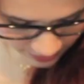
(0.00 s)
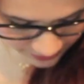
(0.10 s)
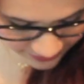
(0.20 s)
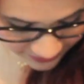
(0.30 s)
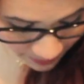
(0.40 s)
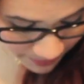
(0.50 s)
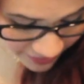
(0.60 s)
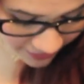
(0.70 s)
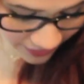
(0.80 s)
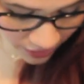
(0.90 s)
And something
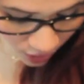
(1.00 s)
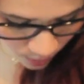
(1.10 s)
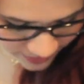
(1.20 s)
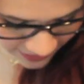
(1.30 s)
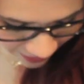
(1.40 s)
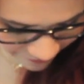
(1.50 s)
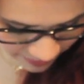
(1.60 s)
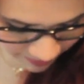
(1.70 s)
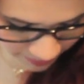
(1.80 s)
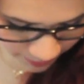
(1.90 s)
that I always have
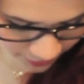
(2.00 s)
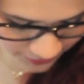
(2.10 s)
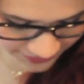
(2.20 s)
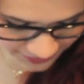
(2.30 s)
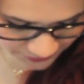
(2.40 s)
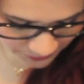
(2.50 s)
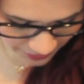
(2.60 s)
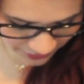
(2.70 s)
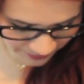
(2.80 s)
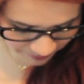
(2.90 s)
in my purse as
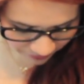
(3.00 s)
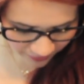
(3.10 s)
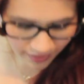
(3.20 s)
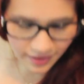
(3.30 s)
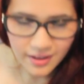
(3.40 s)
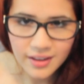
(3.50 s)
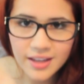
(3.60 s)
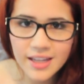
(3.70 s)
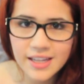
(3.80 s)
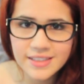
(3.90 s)
well
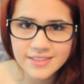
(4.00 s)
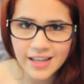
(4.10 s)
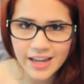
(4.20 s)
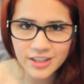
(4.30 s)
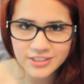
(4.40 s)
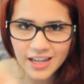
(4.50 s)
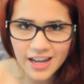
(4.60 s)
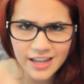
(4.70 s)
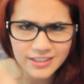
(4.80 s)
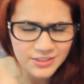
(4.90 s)
is a hair
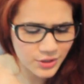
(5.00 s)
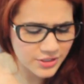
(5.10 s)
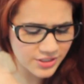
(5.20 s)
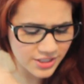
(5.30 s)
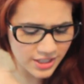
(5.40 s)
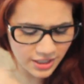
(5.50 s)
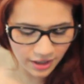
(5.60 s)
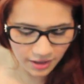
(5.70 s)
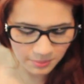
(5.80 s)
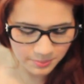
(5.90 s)
tie, scrunchie,
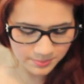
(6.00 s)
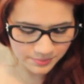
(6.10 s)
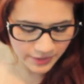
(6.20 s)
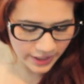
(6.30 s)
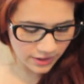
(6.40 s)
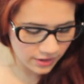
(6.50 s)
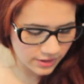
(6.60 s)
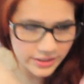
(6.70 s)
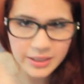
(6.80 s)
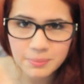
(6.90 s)
hair
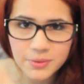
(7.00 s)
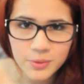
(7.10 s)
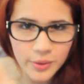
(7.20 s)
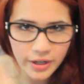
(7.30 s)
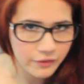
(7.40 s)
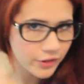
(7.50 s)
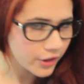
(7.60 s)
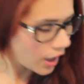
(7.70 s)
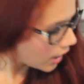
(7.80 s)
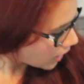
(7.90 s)
clip,
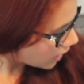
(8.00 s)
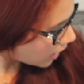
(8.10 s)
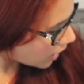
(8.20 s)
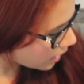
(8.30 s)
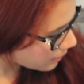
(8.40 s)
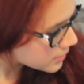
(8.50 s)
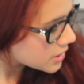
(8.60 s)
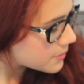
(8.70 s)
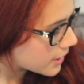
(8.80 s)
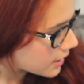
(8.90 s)
whatever.
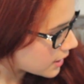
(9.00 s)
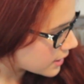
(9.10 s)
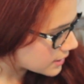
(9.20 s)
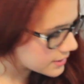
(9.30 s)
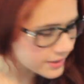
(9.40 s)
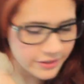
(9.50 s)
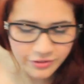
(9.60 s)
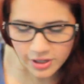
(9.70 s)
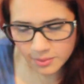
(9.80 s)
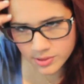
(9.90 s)
Just because
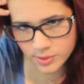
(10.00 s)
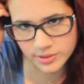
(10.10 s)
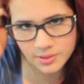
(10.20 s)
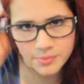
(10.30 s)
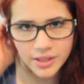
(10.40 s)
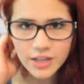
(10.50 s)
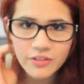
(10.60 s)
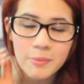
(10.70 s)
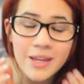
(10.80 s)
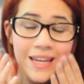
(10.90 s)
if I'm doing something,
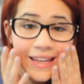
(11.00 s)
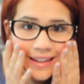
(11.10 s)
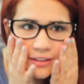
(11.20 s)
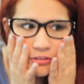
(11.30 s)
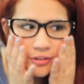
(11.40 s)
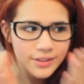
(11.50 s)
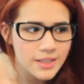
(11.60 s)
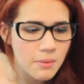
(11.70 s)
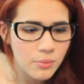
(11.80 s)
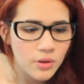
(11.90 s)
if I'm eating, for
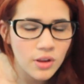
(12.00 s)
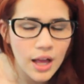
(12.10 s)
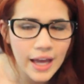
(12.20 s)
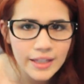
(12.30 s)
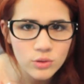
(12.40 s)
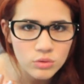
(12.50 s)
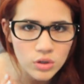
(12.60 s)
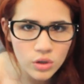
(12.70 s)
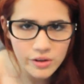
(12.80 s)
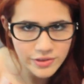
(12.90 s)
example, I don't
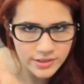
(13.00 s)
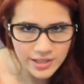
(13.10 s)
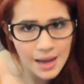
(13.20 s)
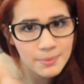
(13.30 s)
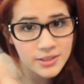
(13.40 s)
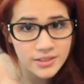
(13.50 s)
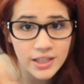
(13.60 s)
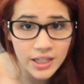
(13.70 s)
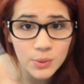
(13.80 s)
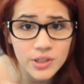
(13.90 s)
know if this happens
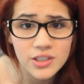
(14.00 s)
to anyone